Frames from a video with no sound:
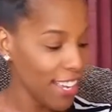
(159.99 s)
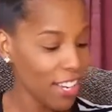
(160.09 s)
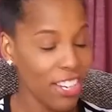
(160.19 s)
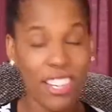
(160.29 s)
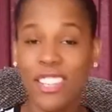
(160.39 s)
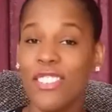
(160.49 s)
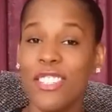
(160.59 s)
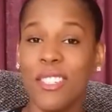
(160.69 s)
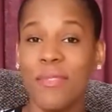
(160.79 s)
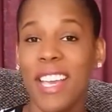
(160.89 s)
couldn't you
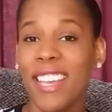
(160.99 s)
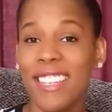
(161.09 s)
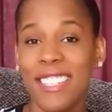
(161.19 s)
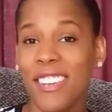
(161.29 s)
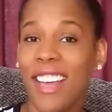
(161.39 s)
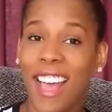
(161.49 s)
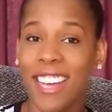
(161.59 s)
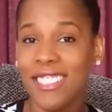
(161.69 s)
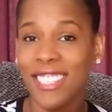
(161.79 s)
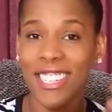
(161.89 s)
just make it so it
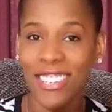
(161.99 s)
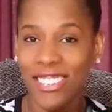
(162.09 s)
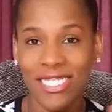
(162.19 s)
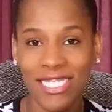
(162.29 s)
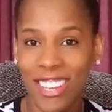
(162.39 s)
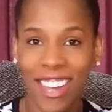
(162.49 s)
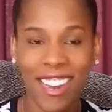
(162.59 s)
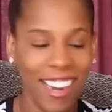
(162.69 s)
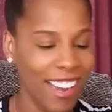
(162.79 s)
actually holds on?